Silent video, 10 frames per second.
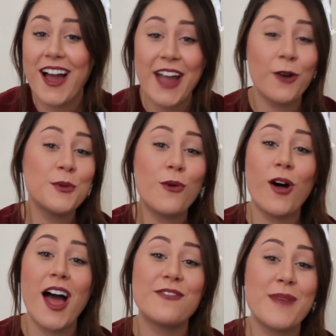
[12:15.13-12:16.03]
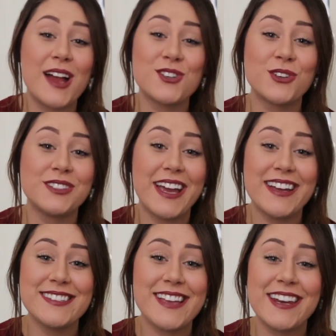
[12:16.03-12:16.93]
I hope you all have magical
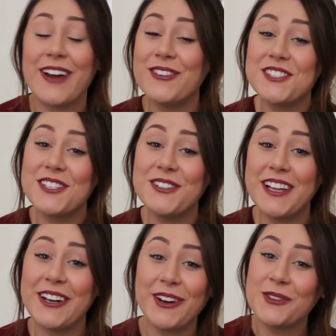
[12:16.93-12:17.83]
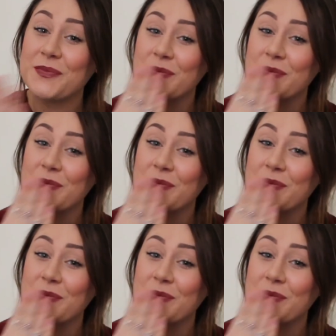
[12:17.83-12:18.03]
days, and I will see you later.